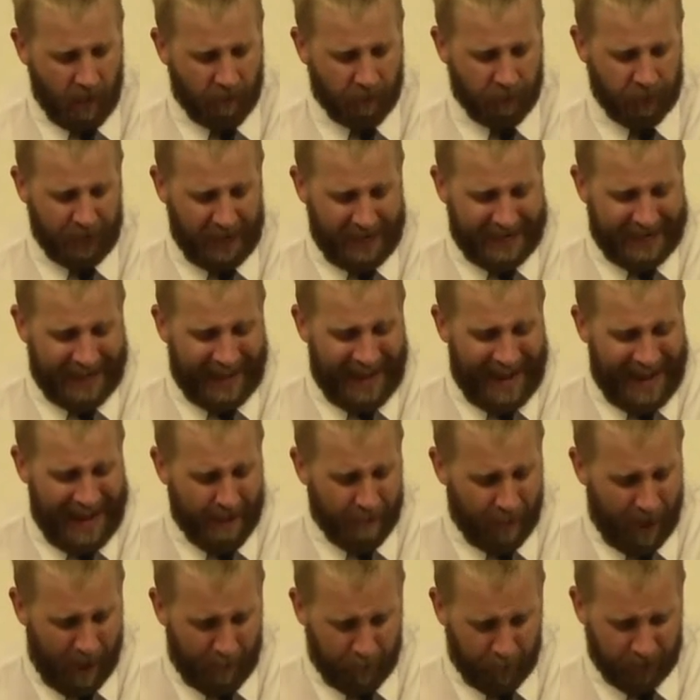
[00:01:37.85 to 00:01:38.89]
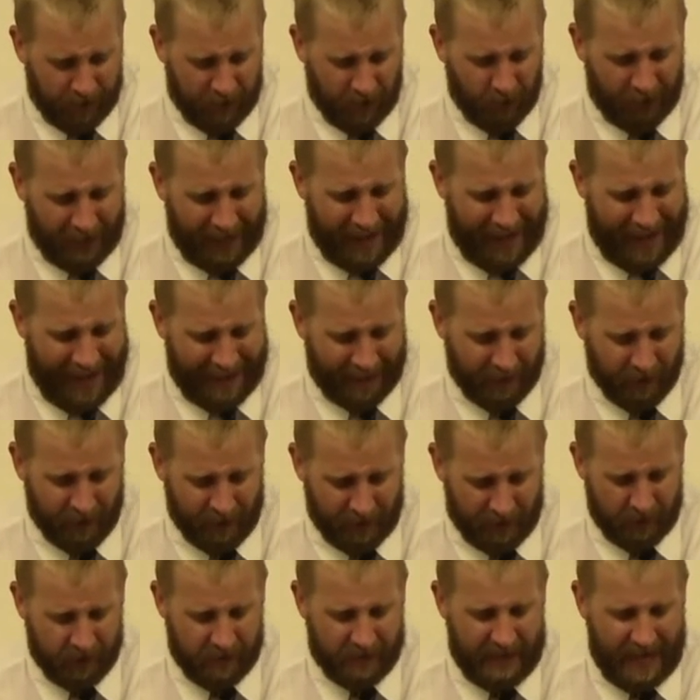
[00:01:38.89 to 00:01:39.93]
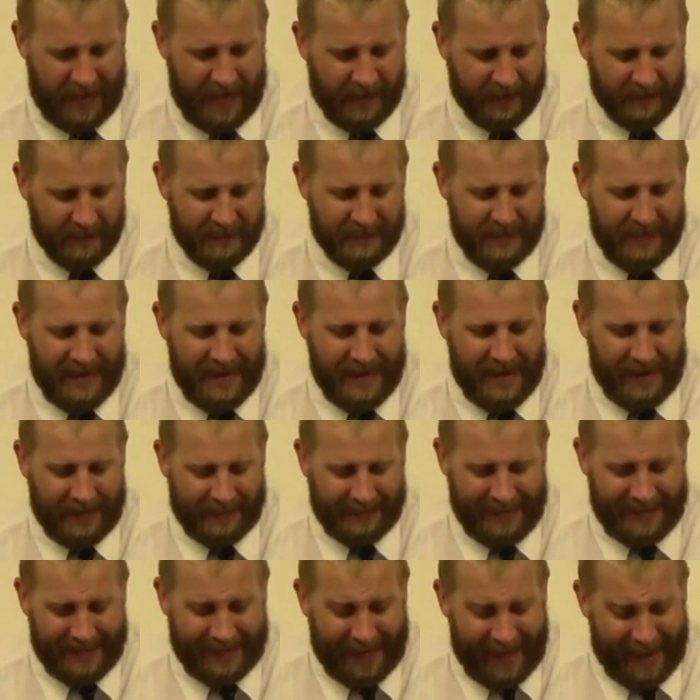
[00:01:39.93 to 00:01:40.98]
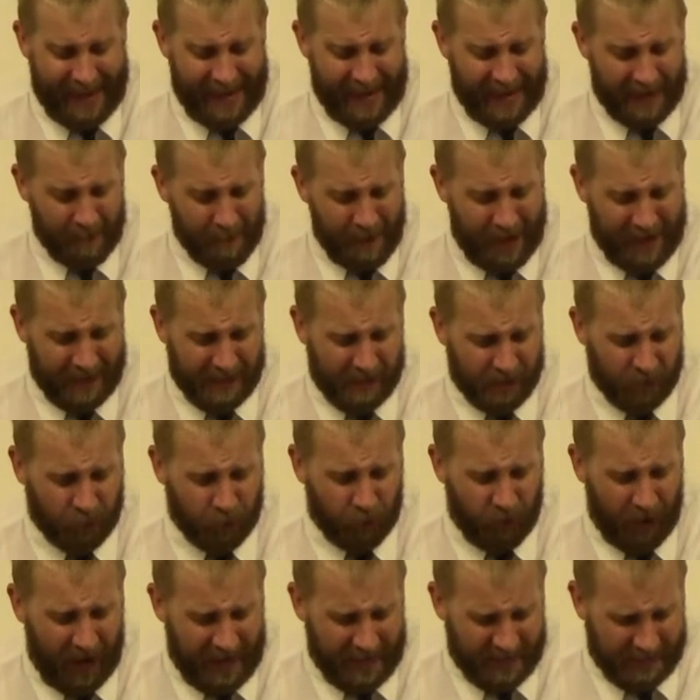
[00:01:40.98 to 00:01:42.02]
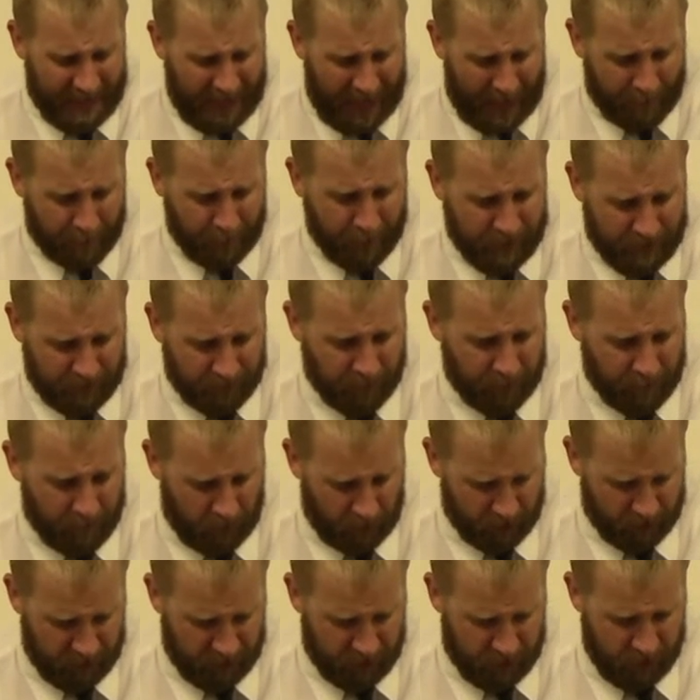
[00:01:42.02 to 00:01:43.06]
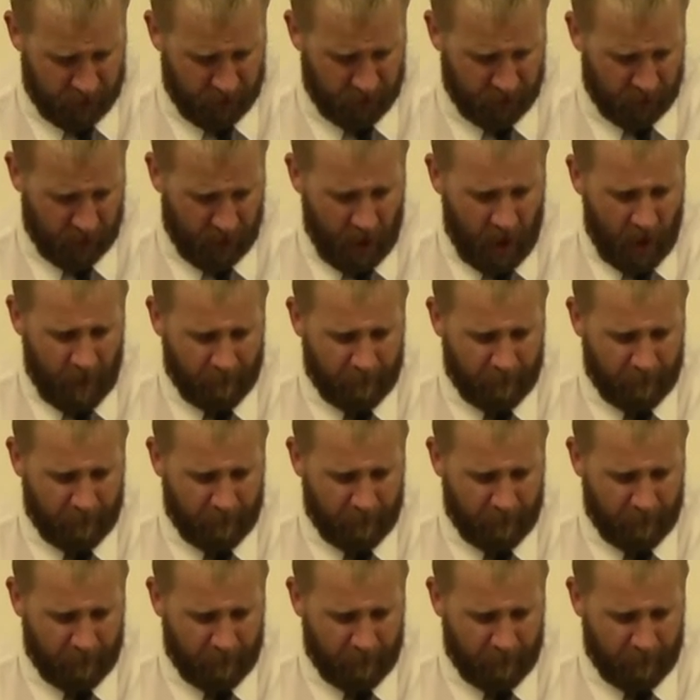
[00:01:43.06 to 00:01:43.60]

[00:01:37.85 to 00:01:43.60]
for they came up with their cattle and their tents, and they came as grasshoppers for multitude.